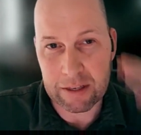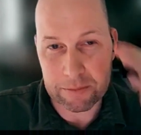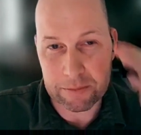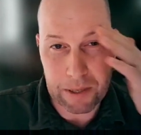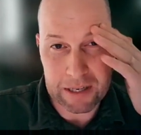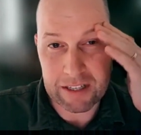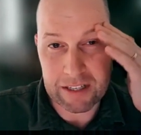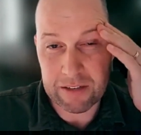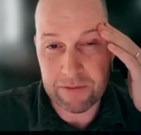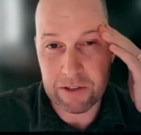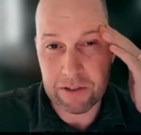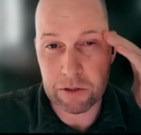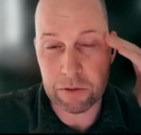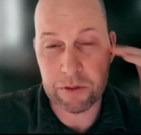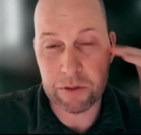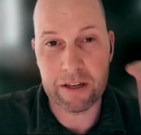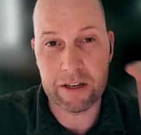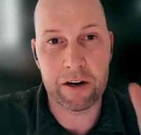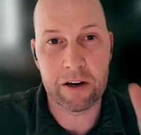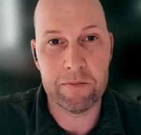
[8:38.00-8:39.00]
especially if you
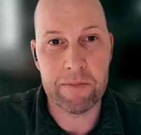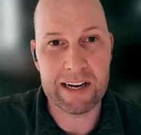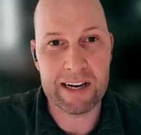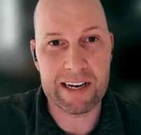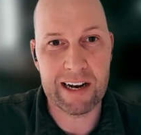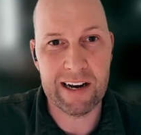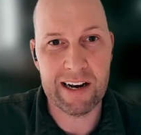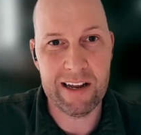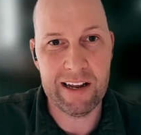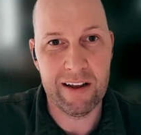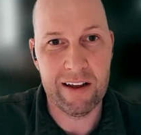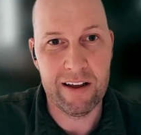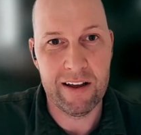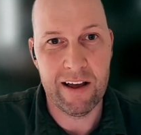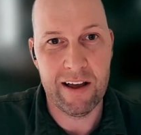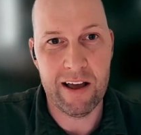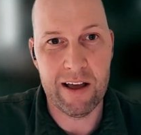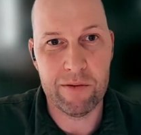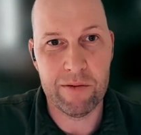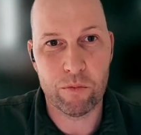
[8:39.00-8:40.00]
do it incrementally,
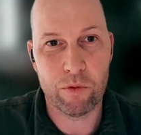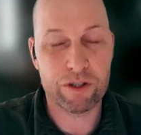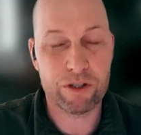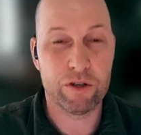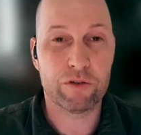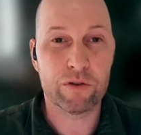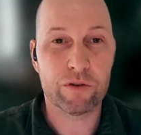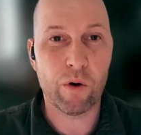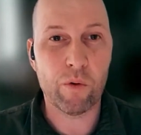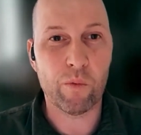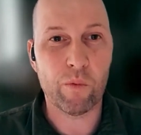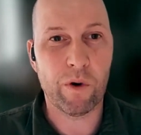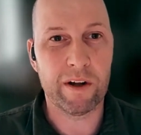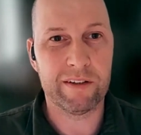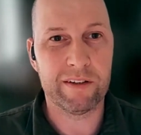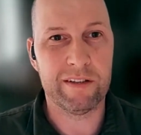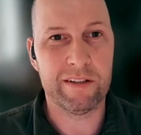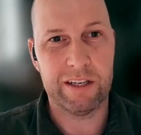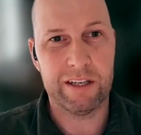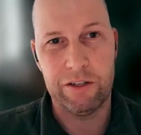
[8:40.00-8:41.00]
what you don't
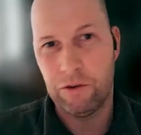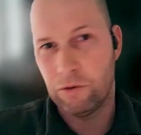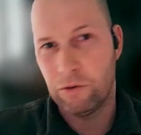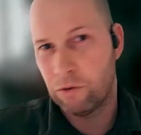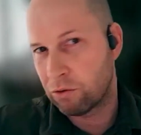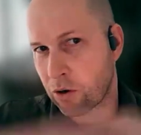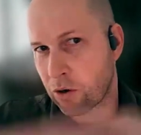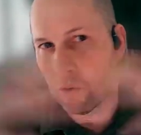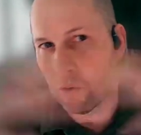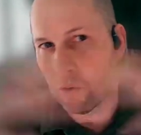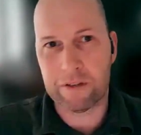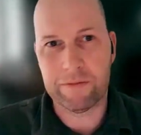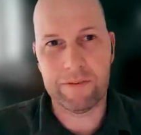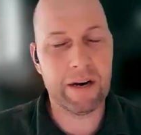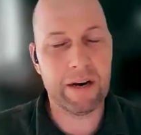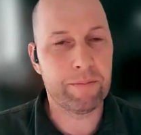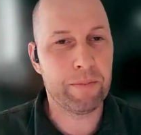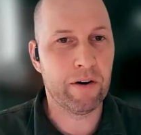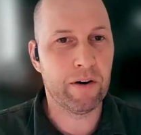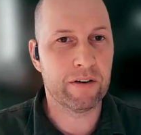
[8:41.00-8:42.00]
want is that you and
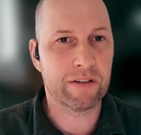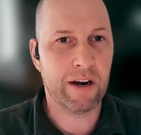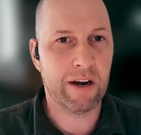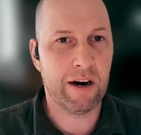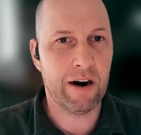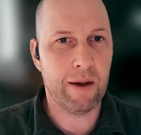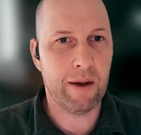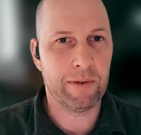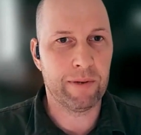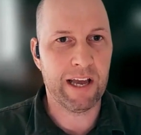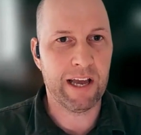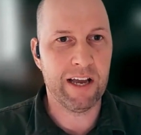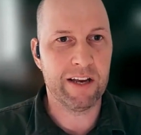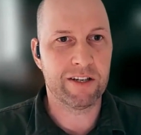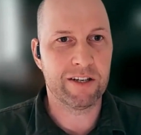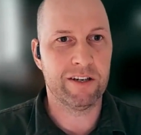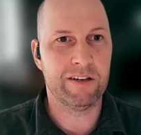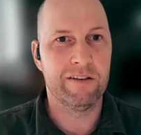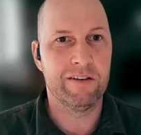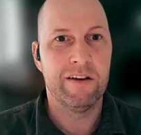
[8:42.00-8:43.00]
develop your entire
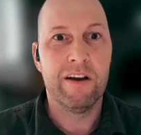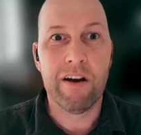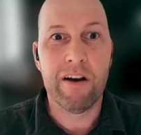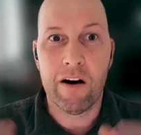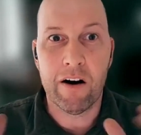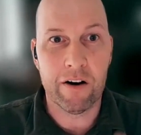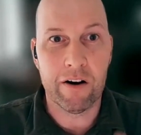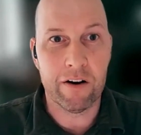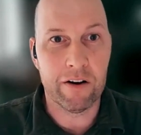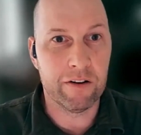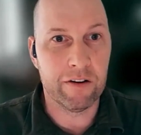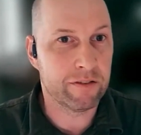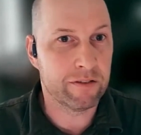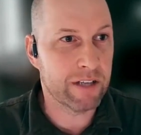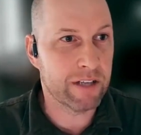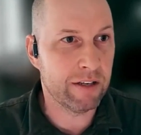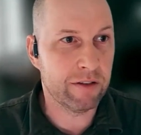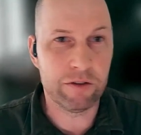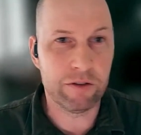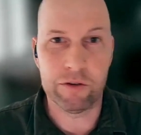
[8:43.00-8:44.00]
application on
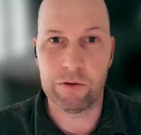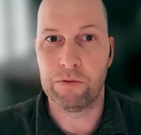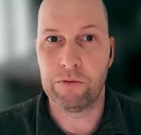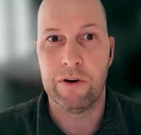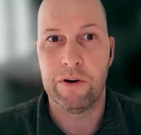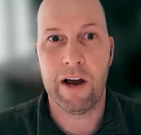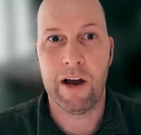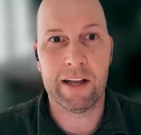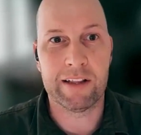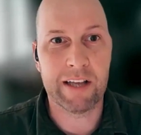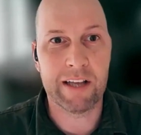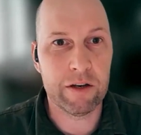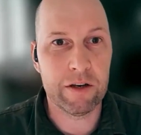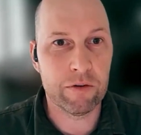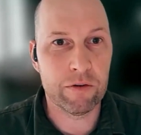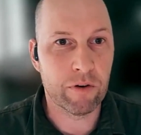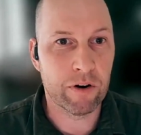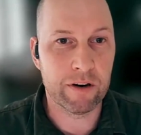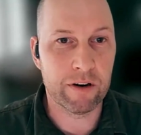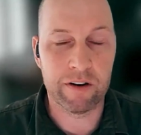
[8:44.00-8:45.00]
Zen 2, and then
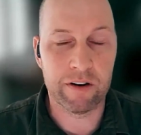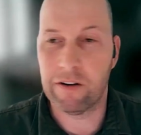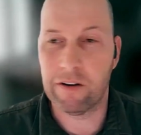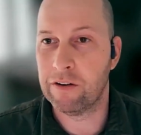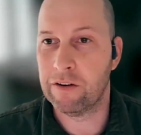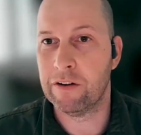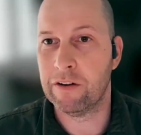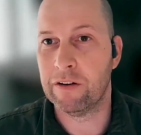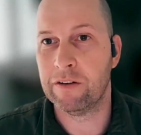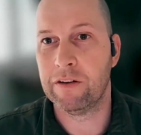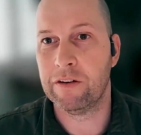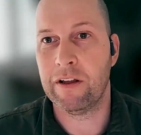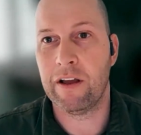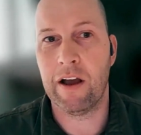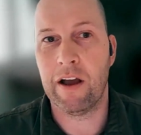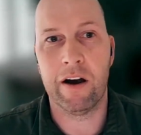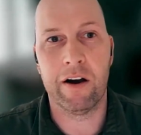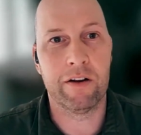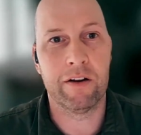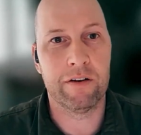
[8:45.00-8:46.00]
you run it
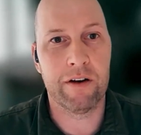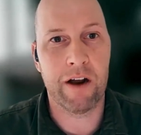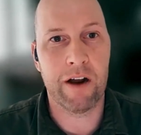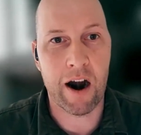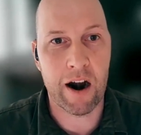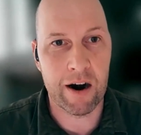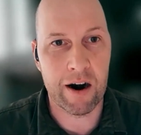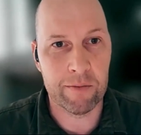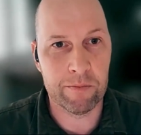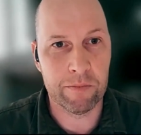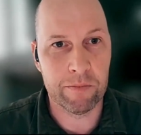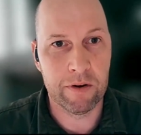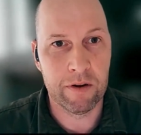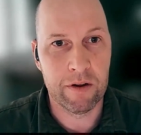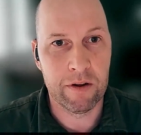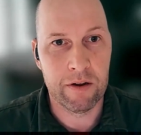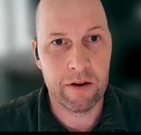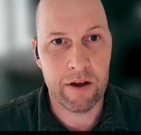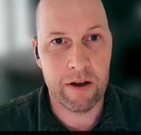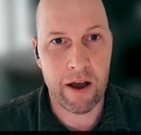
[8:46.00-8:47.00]
on
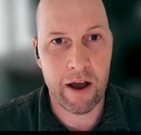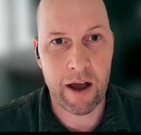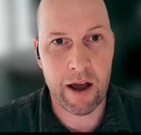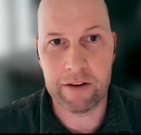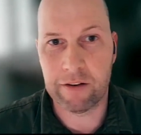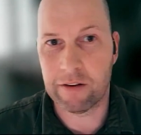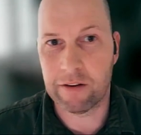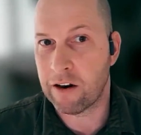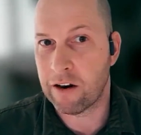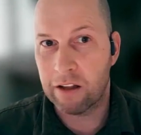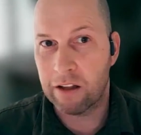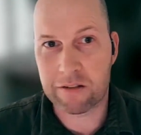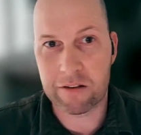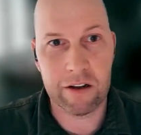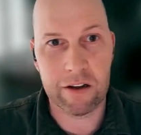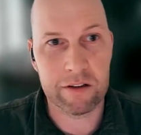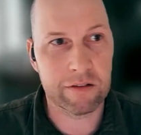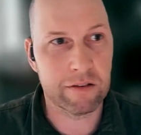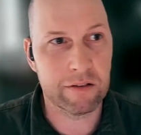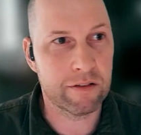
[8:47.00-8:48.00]
ARM, and lots
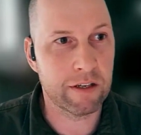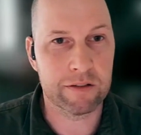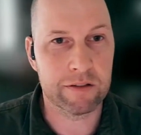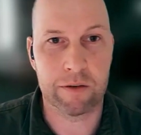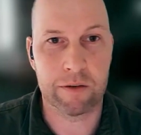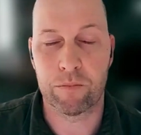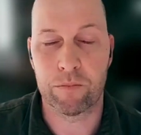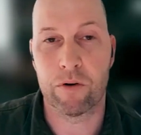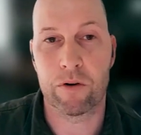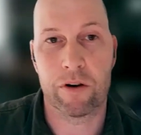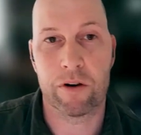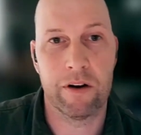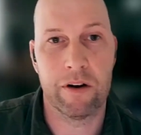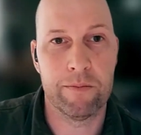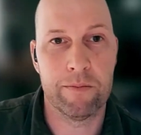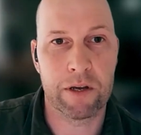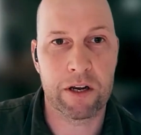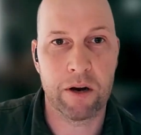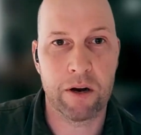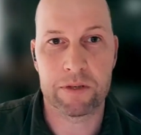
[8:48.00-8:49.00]
of things are broken,
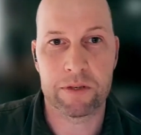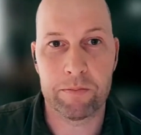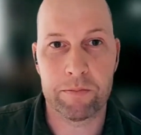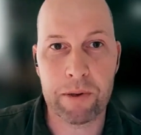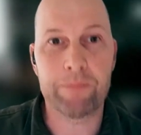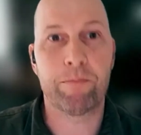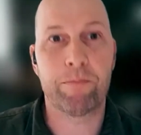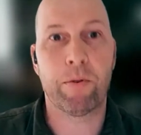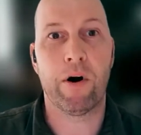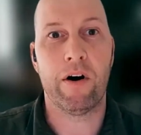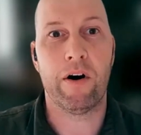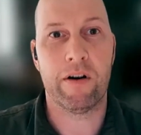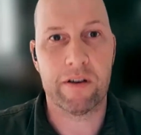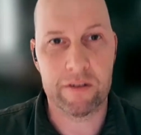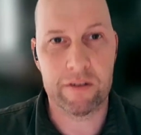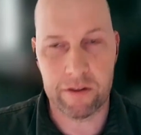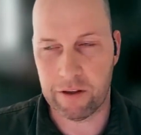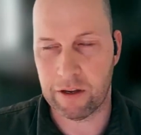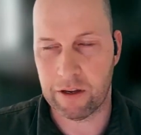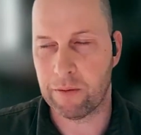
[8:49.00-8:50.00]
and it becomes a big
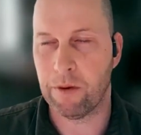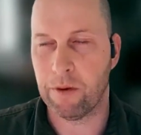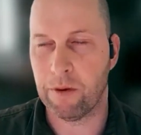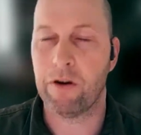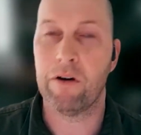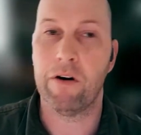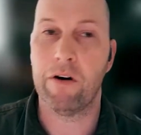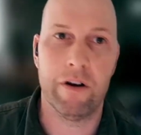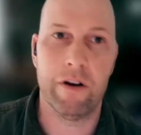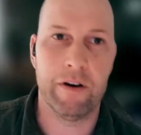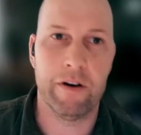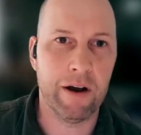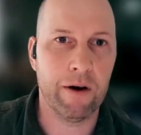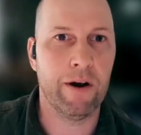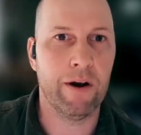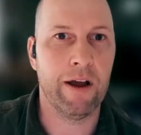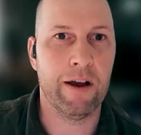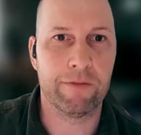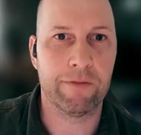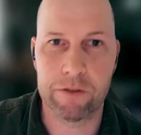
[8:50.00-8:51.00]
burden to think about, oh,
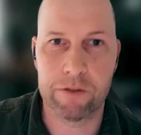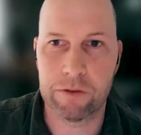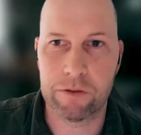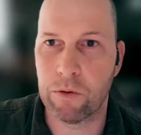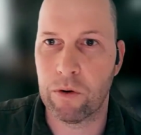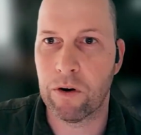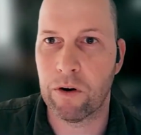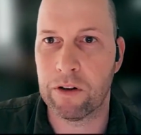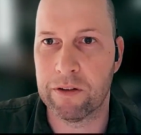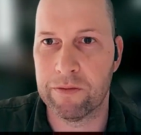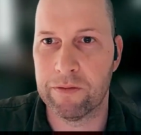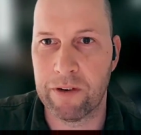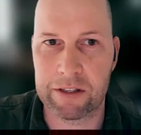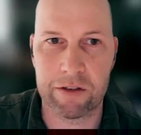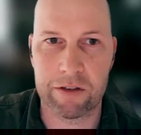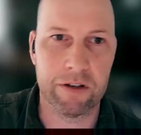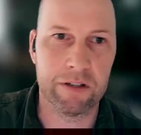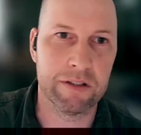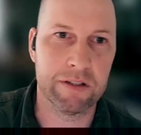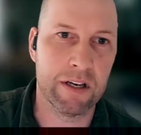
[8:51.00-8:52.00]
now I have to do all the
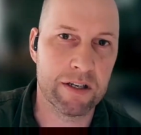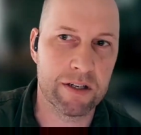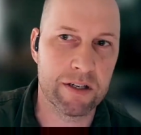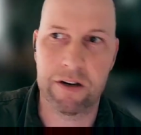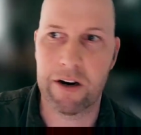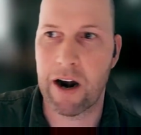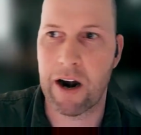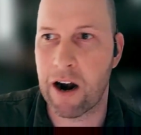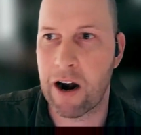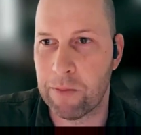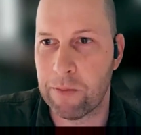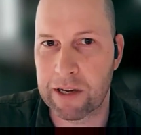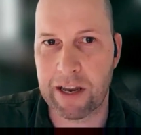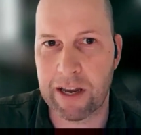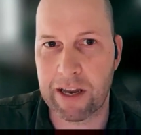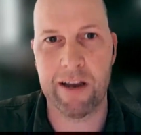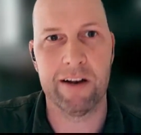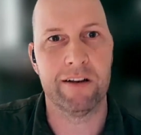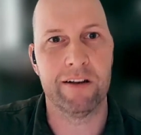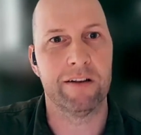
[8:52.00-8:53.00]
vectorization on ARM
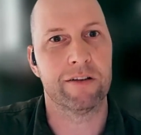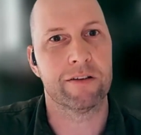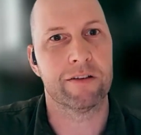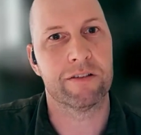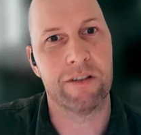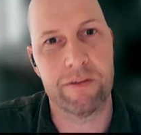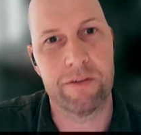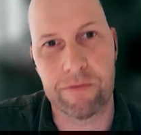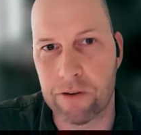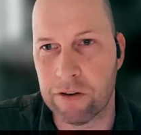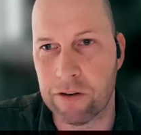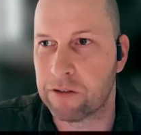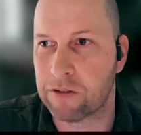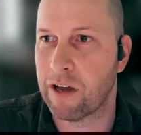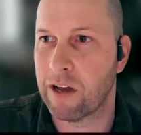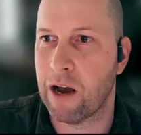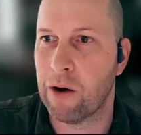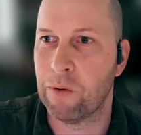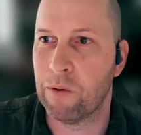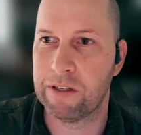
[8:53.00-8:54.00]
again, and it's different
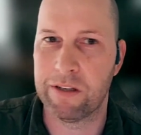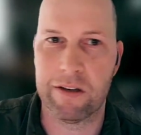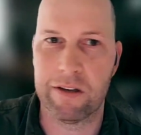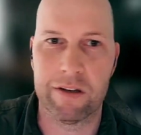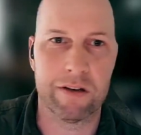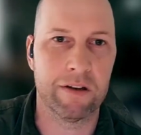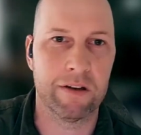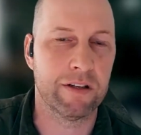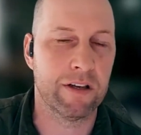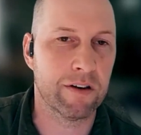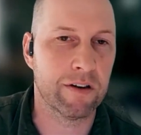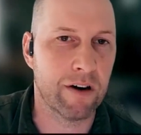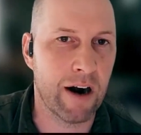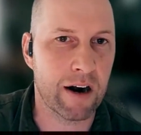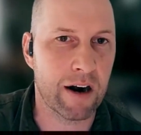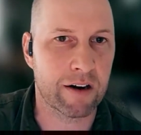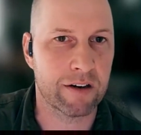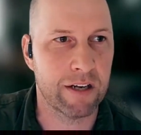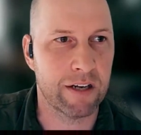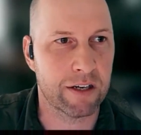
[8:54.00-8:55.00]
to how I did it on the other
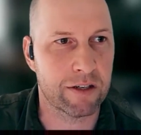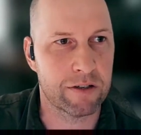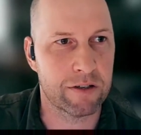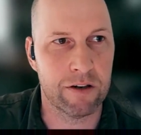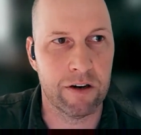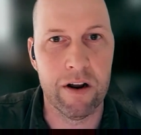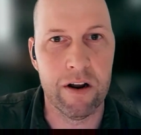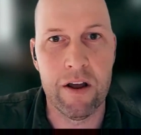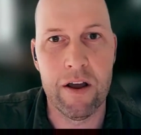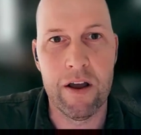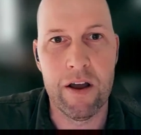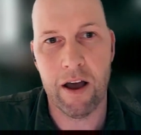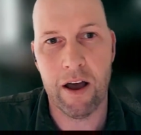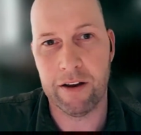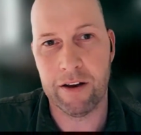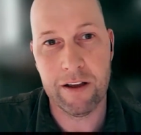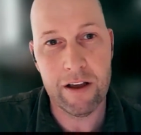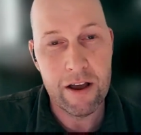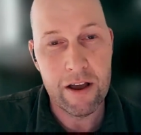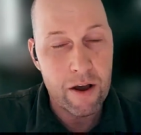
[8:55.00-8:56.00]
architecture.
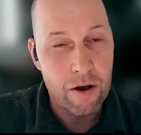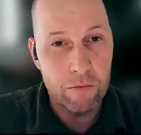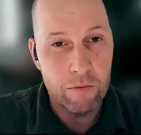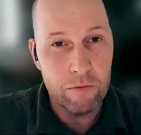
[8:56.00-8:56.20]
And